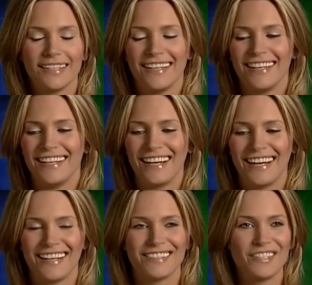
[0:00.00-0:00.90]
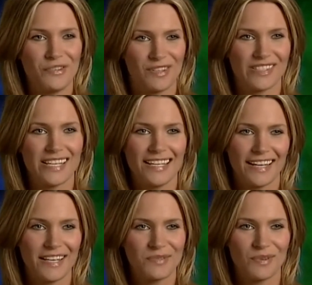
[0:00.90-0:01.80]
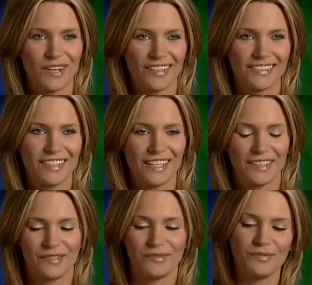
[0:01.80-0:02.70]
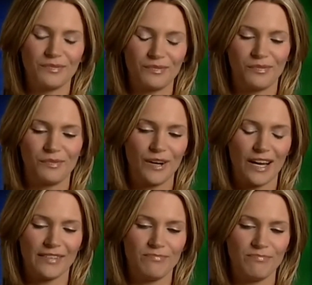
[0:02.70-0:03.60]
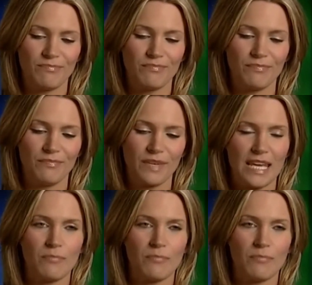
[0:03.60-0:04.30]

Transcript: so overall, I, I mean, this is basically like a B